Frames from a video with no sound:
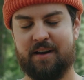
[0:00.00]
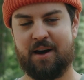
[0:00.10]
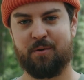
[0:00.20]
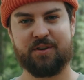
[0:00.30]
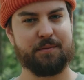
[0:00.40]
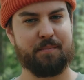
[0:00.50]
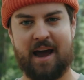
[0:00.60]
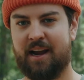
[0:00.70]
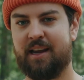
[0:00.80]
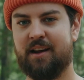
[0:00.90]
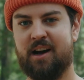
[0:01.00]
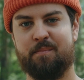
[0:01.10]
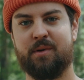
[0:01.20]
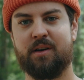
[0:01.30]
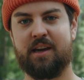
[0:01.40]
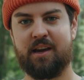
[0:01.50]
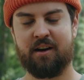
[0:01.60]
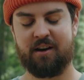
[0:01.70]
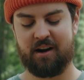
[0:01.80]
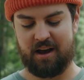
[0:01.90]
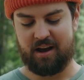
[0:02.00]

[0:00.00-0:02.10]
Now we're just packing up gear.